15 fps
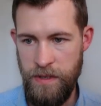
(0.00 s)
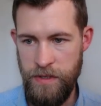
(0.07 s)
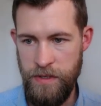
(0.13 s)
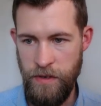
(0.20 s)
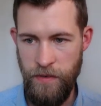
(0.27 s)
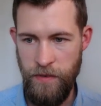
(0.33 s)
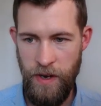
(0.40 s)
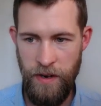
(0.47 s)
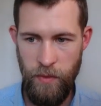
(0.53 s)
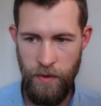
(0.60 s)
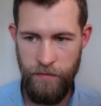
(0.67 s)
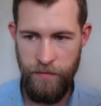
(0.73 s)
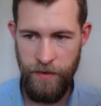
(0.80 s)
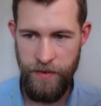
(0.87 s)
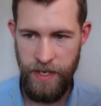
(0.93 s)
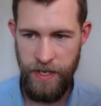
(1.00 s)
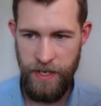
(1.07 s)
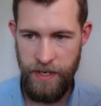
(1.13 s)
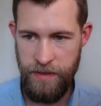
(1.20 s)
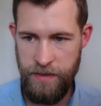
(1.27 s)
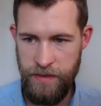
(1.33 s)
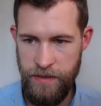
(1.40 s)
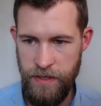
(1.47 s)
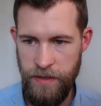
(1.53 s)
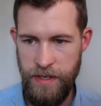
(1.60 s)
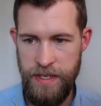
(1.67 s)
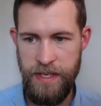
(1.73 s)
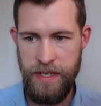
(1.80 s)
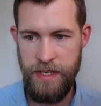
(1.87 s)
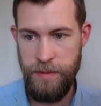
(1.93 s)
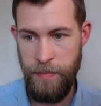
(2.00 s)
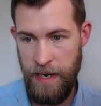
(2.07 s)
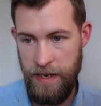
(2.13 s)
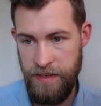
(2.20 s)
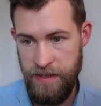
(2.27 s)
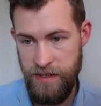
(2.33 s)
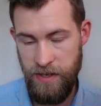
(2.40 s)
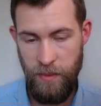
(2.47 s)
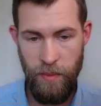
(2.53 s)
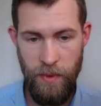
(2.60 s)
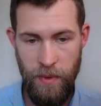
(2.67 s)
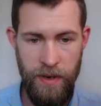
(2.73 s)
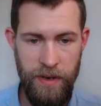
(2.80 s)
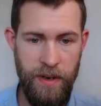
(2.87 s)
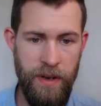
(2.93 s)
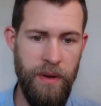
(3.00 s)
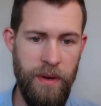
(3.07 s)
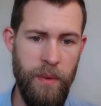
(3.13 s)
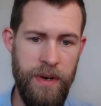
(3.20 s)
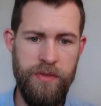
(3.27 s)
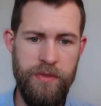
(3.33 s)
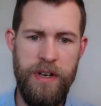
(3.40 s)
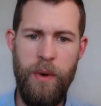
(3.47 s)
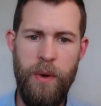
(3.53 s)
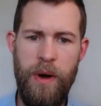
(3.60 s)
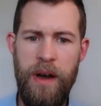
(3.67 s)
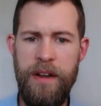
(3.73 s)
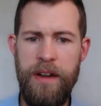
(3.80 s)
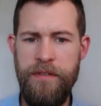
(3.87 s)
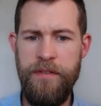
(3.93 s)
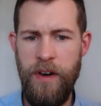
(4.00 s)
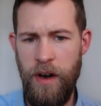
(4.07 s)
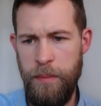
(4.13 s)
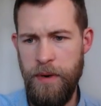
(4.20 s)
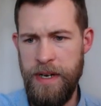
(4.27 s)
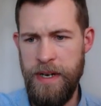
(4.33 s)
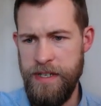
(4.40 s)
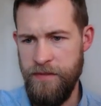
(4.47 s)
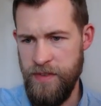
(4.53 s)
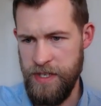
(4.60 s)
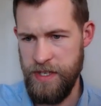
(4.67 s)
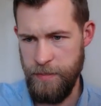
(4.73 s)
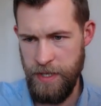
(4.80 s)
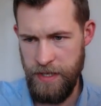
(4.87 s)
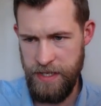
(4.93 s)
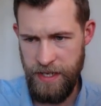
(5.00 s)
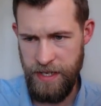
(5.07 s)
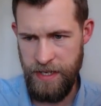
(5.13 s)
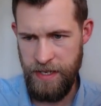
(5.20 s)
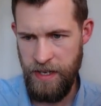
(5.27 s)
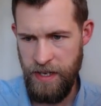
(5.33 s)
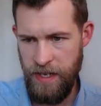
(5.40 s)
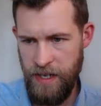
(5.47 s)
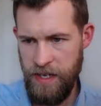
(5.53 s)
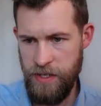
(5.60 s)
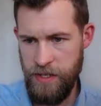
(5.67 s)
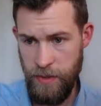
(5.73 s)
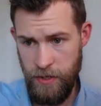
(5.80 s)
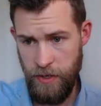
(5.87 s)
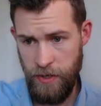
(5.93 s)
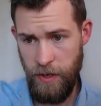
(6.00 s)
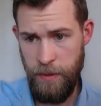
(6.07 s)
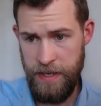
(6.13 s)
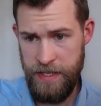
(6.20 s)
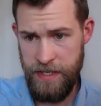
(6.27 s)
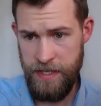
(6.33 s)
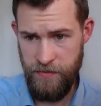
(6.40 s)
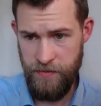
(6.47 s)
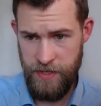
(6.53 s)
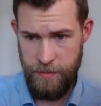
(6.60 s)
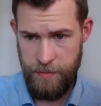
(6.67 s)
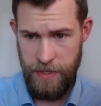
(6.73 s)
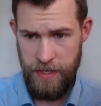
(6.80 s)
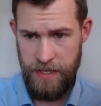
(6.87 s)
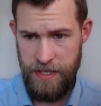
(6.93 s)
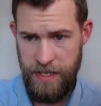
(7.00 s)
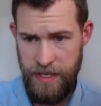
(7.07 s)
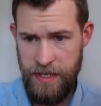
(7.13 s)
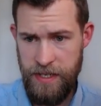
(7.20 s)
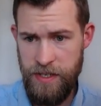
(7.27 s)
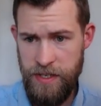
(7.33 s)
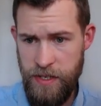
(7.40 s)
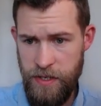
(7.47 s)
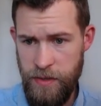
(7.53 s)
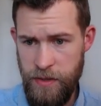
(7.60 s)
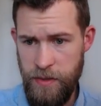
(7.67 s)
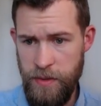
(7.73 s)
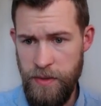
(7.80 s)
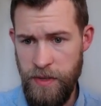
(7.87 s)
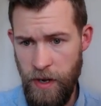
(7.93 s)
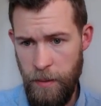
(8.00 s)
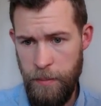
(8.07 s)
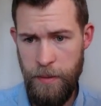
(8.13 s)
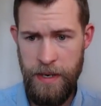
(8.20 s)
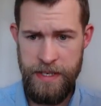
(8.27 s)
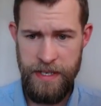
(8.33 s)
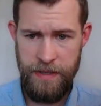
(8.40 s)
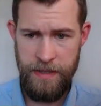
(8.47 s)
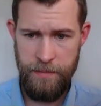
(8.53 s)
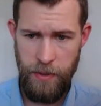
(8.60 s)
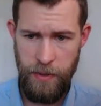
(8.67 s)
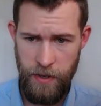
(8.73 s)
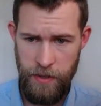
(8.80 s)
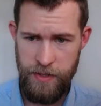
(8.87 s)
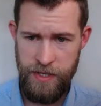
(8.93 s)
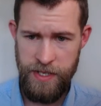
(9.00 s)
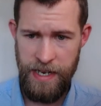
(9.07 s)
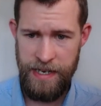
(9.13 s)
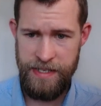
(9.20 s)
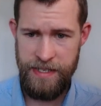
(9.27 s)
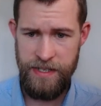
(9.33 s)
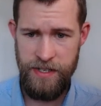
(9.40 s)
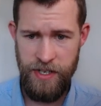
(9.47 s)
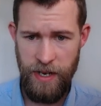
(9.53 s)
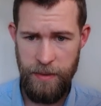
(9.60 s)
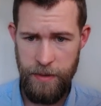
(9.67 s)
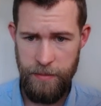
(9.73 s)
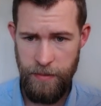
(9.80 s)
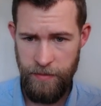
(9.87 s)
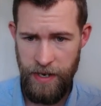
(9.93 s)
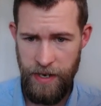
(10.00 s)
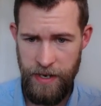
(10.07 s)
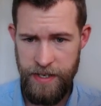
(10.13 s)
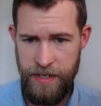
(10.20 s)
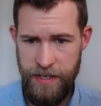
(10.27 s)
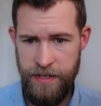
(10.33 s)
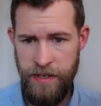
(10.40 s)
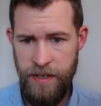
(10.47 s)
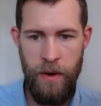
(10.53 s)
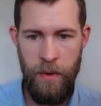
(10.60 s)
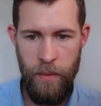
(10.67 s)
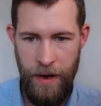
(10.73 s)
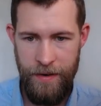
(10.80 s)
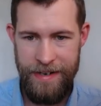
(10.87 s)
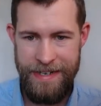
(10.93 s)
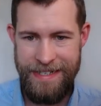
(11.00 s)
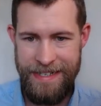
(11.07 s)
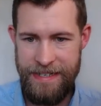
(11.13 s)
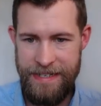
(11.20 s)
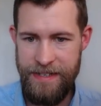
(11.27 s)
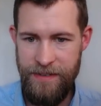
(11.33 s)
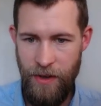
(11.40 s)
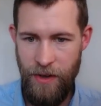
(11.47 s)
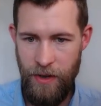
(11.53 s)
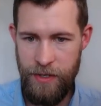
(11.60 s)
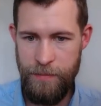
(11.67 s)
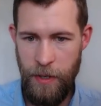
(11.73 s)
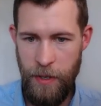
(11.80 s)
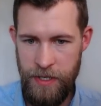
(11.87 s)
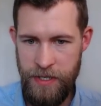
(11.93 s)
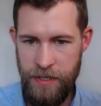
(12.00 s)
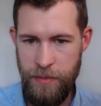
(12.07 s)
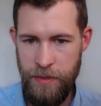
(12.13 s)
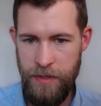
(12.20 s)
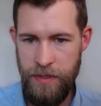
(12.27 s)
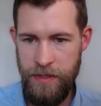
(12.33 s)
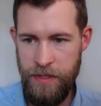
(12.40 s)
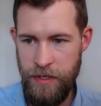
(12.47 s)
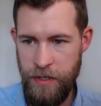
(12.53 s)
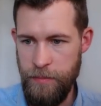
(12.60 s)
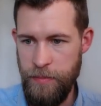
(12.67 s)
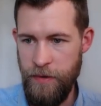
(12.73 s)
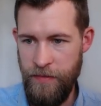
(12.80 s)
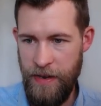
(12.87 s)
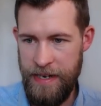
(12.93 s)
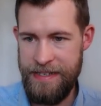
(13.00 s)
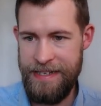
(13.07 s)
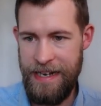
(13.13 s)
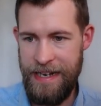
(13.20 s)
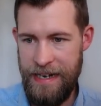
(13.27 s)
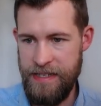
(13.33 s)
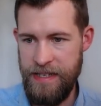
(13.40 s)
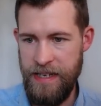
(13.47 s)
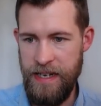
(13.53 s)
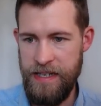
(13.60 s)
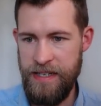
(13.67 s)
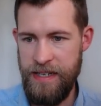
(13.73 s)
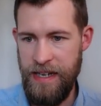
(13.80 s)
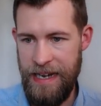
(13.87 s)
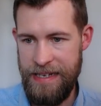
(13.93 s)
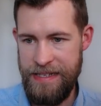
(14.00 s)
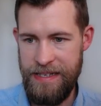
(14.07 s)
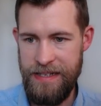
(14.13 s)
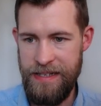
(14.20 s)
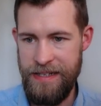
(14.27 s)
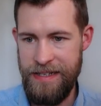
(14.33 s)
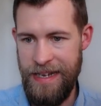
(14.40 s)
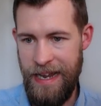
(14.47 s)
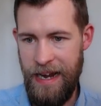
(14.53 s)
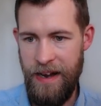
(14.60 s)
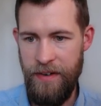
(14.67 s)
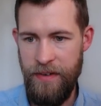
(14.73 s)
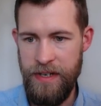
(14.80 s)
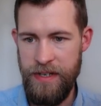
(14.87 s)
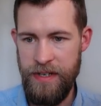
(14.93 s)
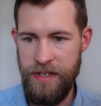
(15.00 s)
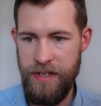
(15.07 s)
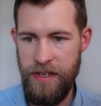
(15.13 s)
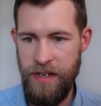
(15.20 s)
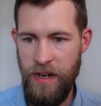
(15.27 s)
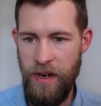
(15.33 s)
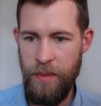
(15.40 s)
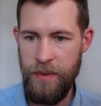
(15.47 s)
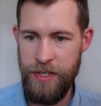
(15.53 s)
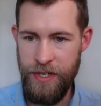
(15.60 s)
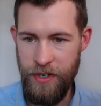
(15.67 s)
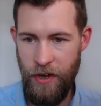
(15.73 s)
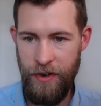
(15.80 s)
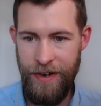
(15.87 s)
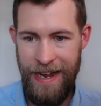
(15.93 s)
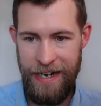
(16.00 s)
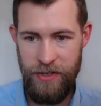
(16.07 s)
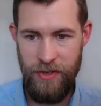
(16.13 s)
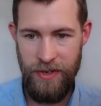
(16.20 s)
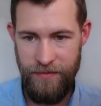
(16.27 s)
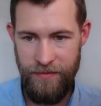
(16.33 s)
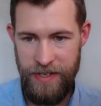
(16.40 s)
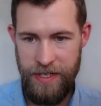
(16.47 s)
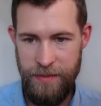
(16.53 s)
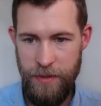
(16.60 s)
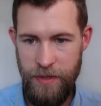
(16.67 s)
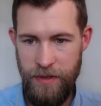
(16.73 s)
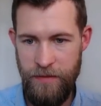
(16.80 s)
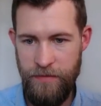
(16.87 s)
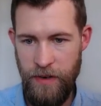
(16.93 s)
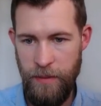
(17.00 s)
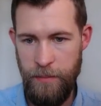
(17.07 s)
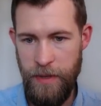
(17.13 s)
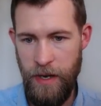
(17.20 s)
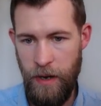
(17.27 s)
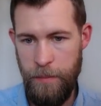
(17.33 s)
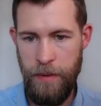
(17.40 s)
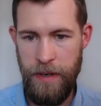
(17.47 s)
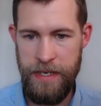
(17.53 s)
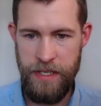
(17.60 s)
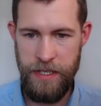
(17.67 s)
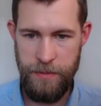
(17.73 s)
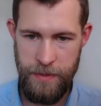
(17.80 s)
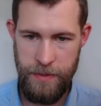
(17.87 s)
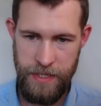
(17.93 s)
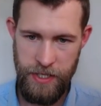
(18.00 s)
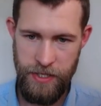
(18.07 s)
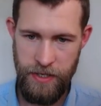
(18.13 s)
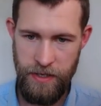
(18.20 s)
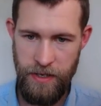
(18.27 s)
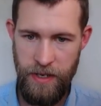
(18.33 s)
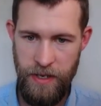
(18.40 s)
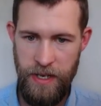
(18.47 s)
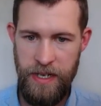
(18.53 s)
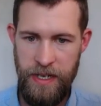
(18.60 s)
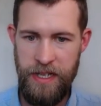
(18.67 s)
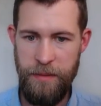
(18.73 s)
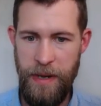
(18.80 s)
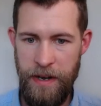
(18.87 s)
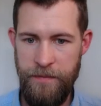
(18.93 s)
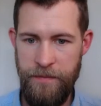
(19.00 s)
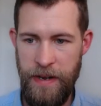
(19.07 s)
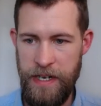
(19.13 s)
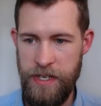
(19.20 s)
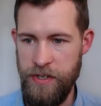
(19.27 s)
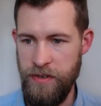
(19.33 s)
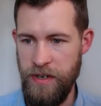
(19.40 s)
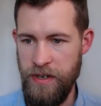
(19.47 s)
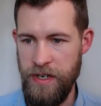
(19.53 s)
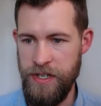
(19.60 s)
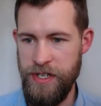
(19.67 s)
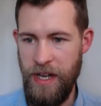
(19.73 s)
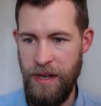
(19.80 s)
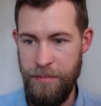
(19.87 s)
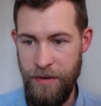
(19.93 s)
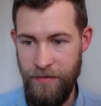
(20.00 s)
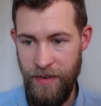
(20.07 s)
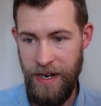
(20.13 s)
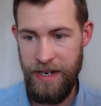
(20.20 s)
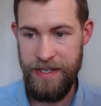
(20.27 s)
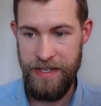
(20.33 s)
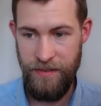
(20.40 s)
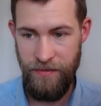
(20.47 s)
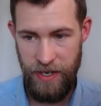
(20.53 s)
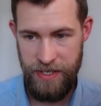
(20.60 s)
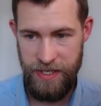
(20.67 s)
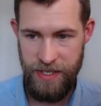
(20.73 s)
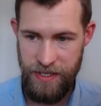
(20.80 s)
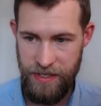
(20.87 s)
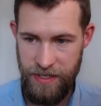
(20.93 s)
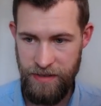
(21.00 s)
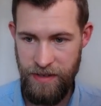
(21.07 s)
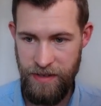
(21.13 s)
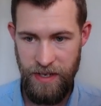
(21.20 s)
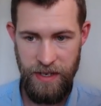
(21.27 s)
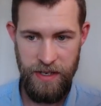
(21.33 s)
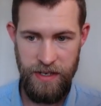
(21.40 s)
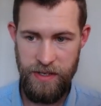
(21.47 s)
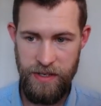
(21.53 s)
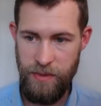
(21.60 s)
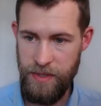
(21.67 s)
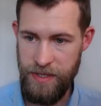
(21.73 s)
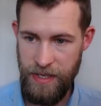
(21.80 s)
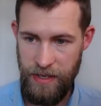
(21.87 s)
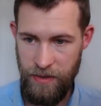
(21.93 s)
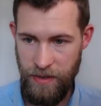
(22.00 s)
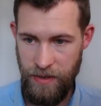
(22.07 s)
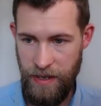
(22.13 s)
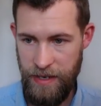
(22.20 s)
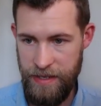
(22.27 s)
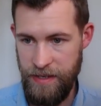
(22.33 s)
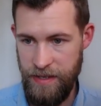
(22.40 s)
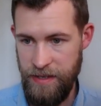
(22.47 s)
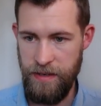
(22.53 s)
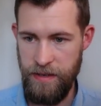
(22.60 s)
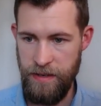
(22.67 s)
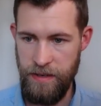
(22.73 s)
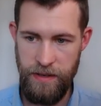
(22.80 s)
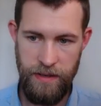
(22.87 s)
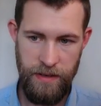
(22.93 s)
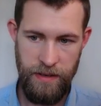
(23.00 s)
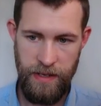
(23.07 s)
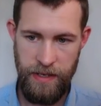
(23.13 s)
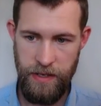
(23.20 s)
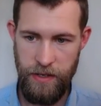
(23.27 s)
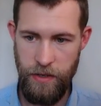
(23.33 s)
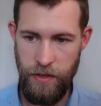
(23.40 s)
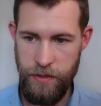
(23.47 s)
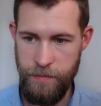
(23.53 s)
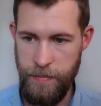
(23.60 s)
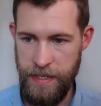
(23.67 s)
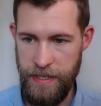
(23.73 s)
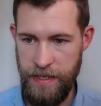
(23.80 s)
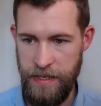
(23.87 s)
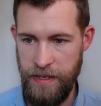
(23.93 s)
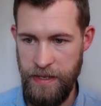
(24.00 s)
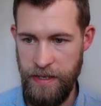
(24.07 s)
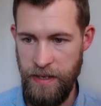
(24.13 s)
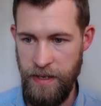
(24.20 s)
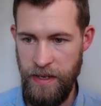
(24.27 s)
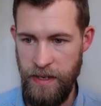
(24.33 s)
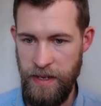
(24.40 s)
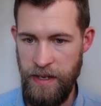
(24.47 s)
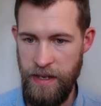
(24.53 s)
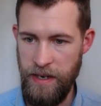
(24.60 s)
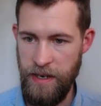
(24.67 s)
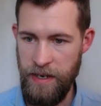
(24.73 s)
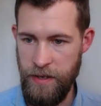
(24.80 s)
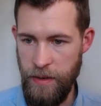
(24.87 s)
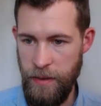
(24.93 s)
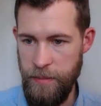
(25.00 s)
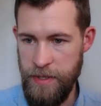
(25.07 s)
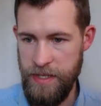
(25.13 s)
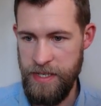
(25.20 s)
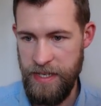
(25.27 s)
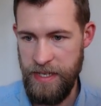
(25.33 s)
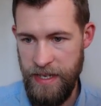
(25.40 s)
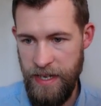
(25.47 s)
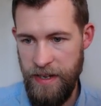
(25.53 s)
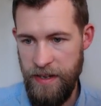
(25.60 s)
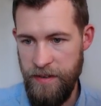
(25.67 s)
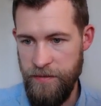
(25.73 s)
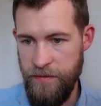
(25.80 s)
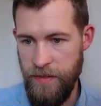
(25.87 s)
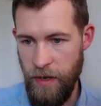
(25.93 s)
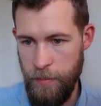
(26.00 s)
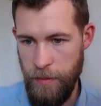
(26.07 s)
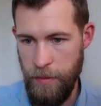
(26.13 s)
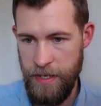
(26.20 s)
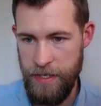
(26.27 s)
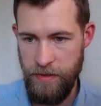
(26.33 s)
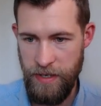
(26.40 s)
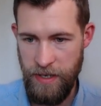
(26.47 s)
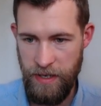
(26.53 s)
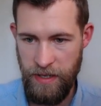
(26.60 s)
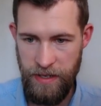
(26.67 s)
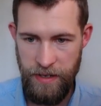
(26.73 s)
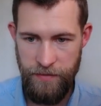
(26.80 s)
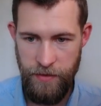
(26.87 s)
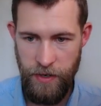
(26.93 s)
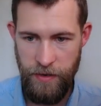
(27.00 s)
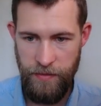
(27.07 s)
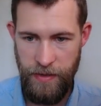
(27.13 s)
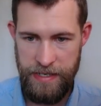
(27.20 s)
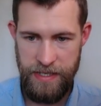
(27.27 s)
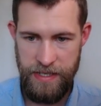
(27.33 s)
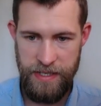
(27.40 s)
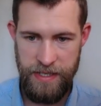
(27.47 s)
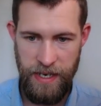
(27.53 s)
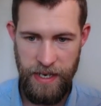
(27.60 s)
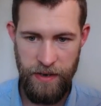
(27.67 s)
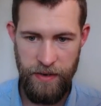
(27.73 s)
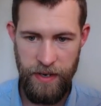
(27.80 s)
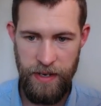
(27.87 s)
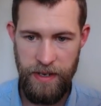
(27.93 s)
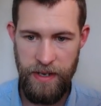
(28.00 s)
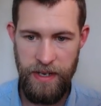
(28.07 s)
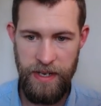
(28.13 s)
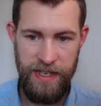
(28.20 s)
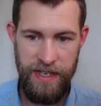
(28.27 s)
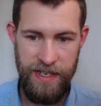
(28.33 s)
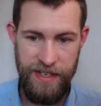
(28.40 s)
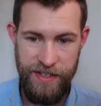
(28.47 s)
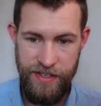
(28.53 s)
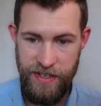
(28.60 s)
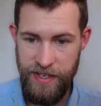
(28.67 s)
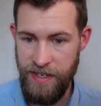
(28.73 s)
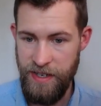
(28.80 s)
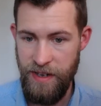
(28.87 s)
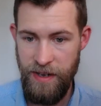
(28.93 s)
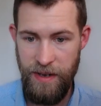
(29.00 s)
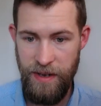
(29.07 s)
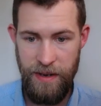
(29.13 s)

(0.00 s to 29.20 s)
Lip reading: so 5.1.15, so this expands on what is required for operator visibility. So a good operator's visibility to the operating process shall be provided where it is not possible to prevent access to hazardous areas which are not naturally visible from the operator's position. The manufacturer shall provide devices. So what does that look like? It could be equipment to give the operator a clear view of the hazardous area, e.g.